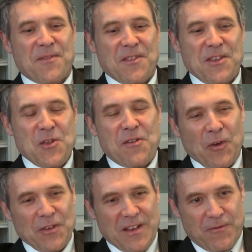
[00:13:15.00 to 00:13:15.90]
The
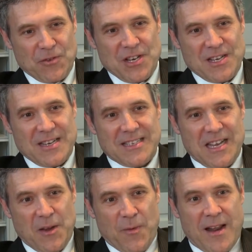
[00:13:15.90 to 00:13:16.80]
University of Virginia is
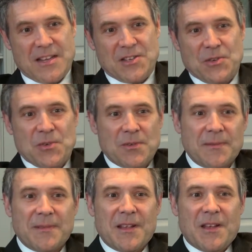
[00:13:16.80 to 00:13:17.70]
getting ready to
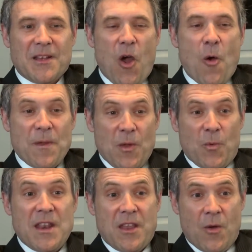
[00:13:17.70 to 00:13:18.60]
open the
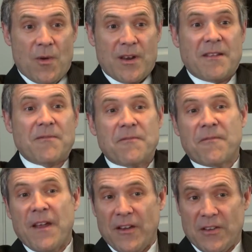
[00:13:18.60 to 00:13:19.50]
window on a
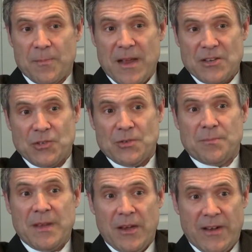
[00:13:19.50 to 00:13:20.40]
very special
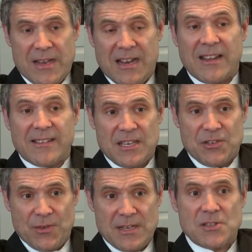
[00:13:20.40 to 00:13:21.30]
period in its history,